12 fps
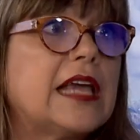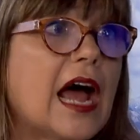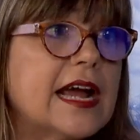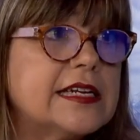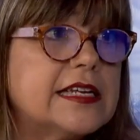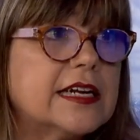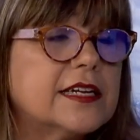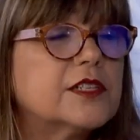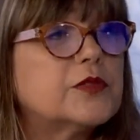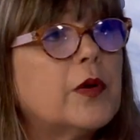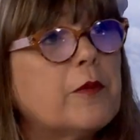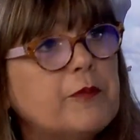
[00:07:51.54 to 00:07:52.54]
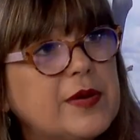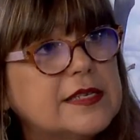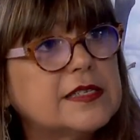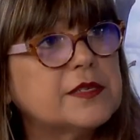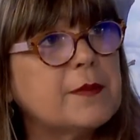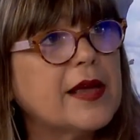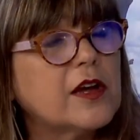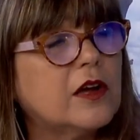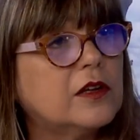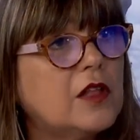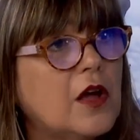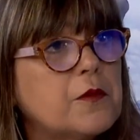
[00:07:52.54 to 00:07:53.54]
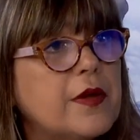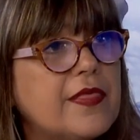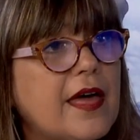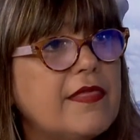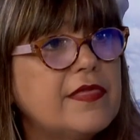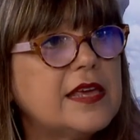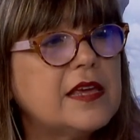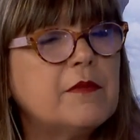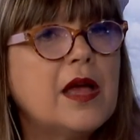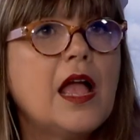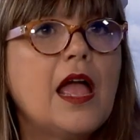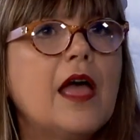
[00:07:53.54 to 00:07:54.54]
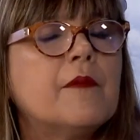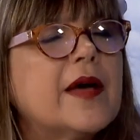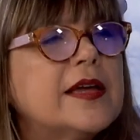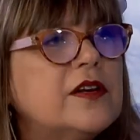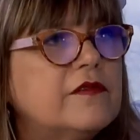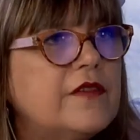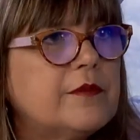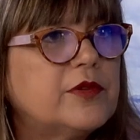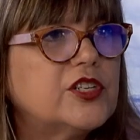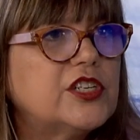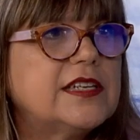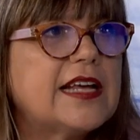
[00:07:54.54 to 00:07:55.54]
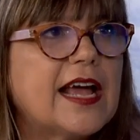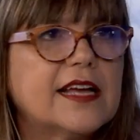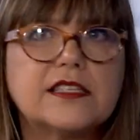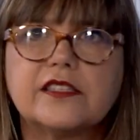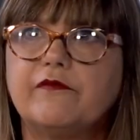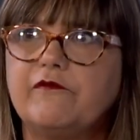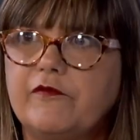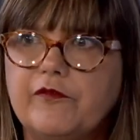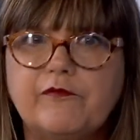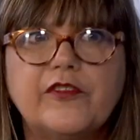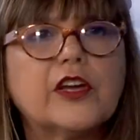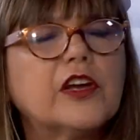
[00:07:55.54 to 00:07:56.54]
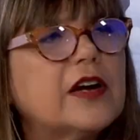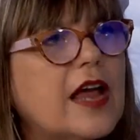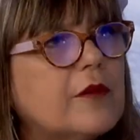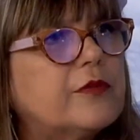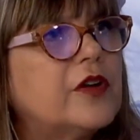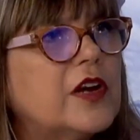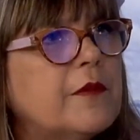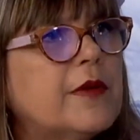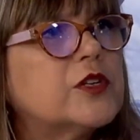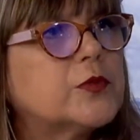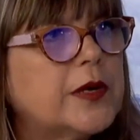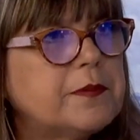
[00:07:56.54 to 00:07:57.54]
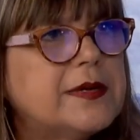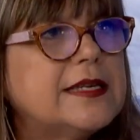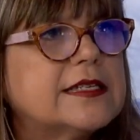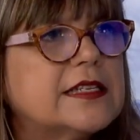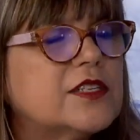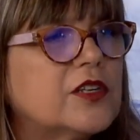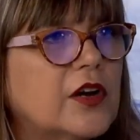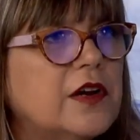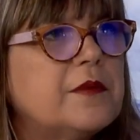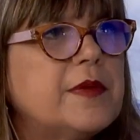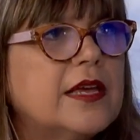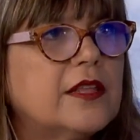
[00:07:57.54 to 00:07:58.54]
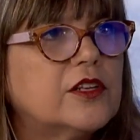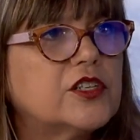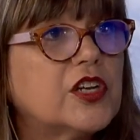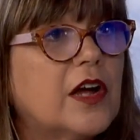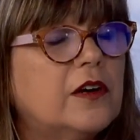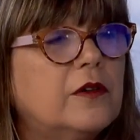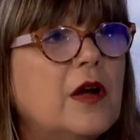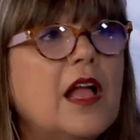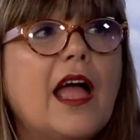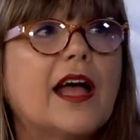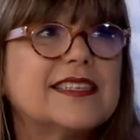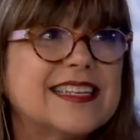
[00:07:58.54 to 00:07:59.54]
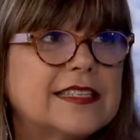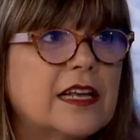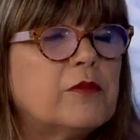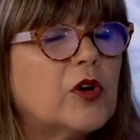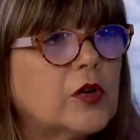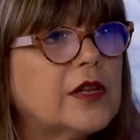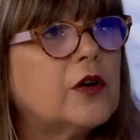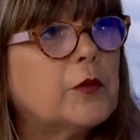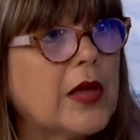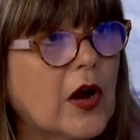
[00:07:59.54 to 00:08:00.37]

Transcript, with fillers: ideas, what pieces might go along with that theme, and by November she has figured out pretty much what pieces are going to be in the show. As I said earlier, we